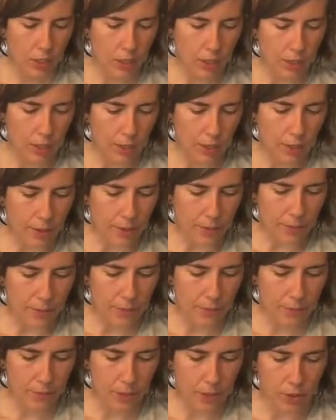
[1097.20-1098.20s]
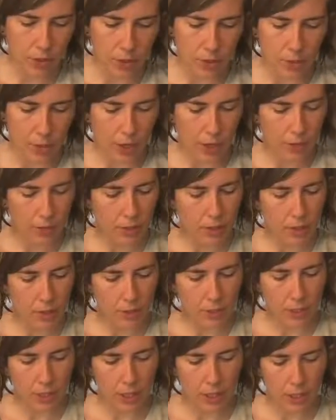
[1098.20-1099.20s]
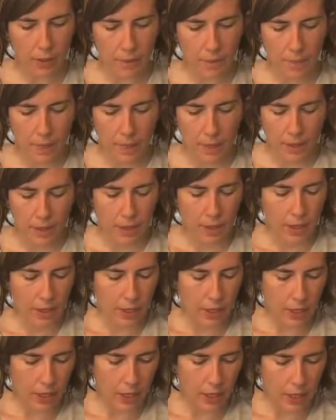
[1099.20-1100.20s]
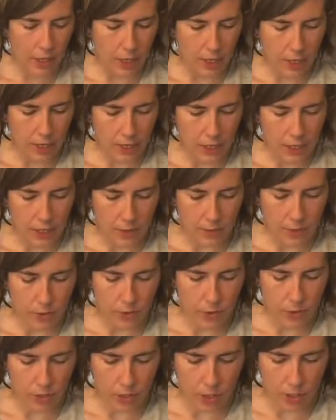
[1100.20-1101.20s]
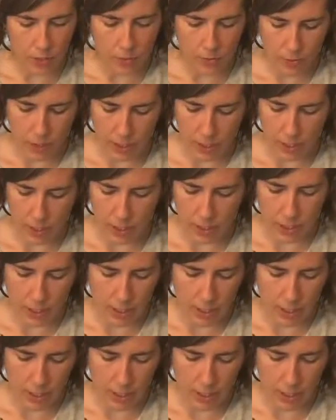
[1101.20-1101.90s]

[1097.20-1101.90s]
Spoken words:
or a round little thing. And if you start with the